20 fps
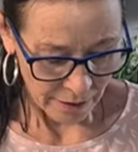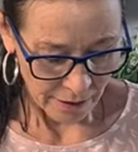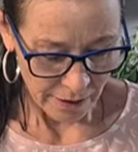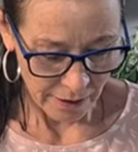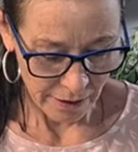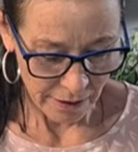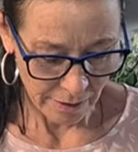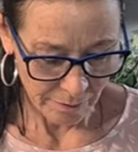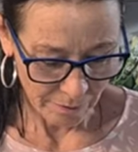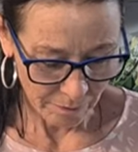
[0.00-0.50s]

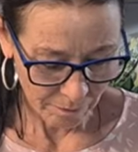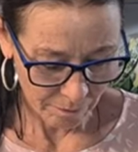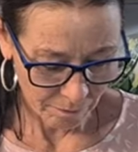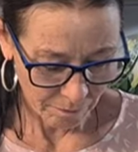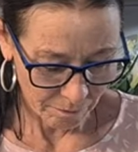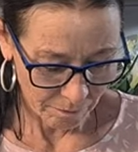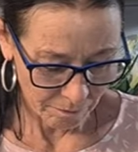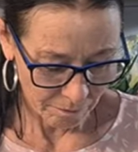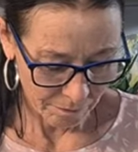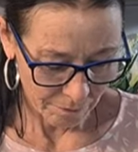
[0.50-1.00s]
I
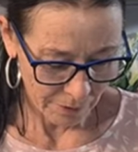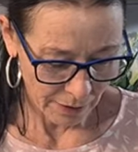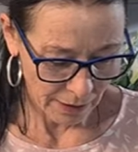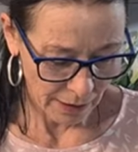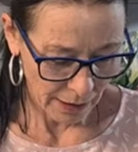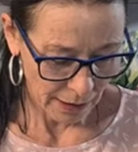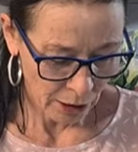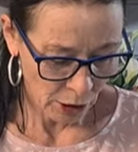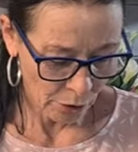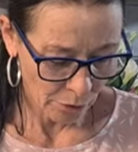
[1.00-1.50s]

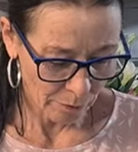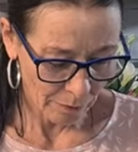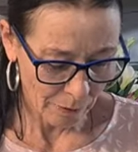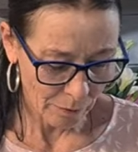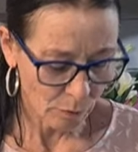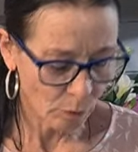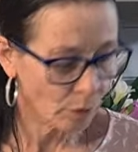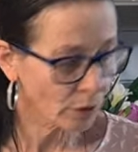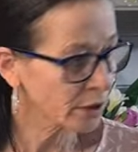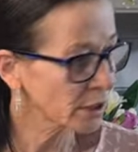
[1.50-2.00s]
can't
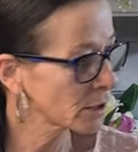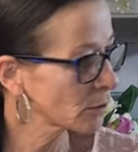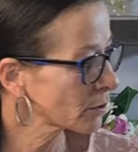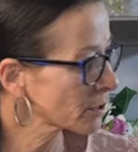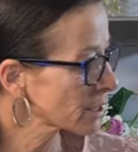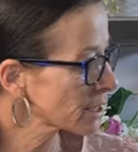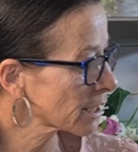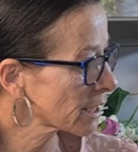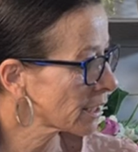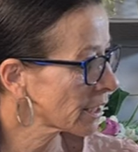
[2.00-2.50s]
remember what it
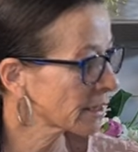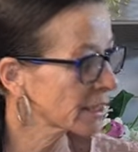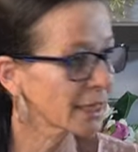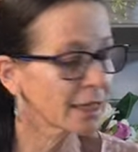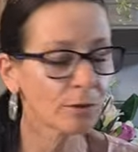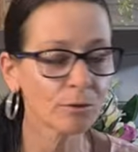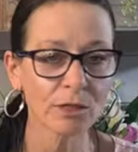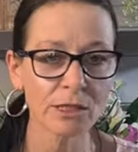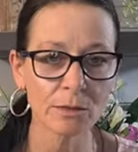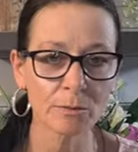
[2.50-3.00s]
was. I
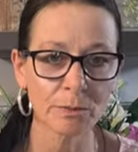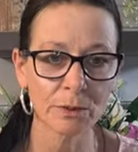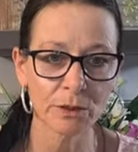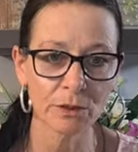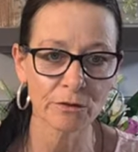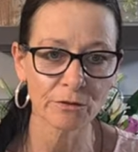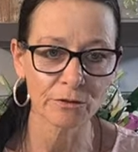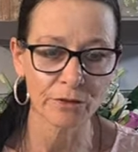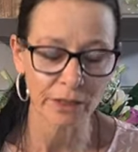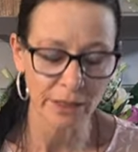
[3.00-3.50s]
think it was the
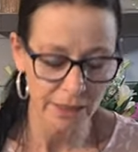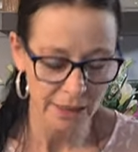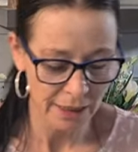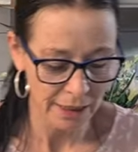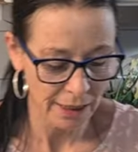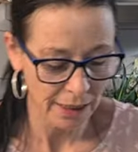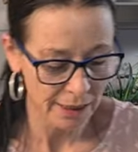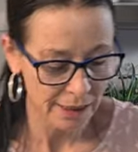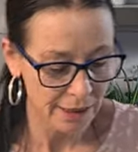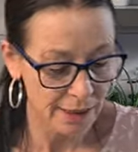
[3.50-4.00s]
bird feeder
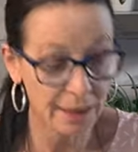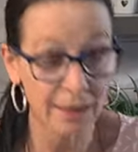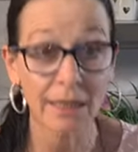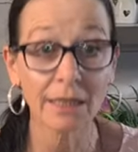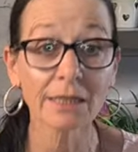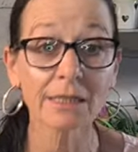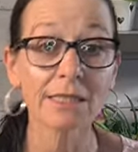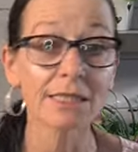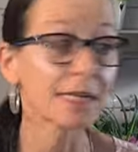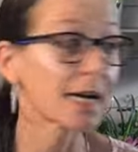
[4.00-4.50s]
that I did.
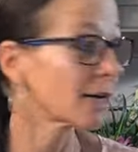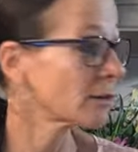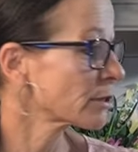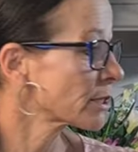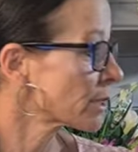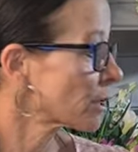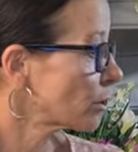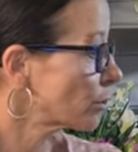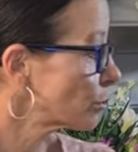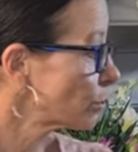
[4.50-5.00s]
That's now
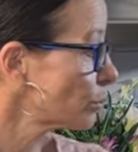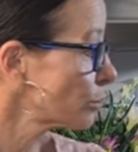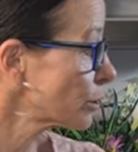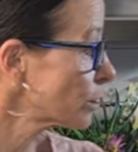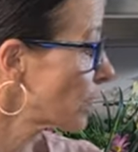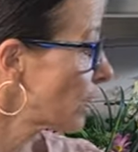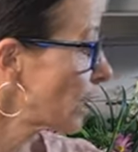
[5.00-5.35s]
sold,